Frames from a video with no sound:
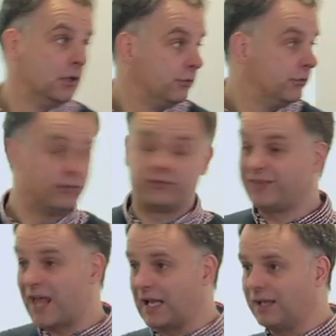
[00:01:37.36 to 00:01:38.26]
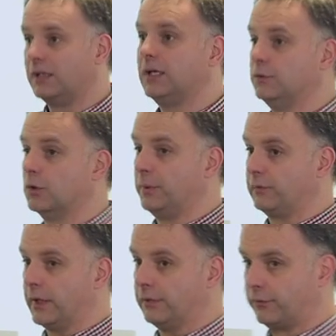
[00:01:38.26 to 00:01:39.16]
to sell in your
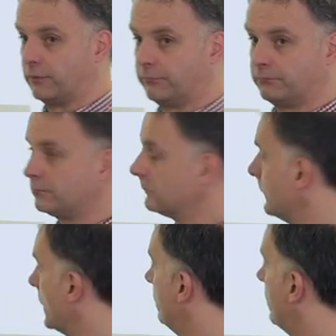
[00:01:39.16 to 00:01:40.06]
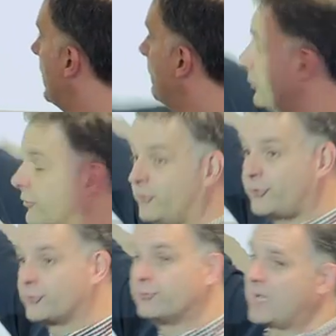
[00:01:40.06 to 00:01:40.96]
business. So that one's
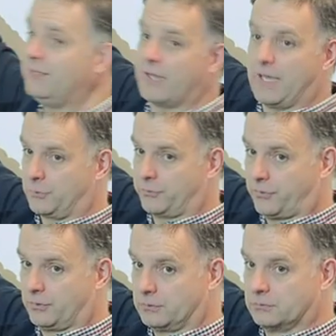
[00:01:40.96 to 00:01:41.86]
straight out.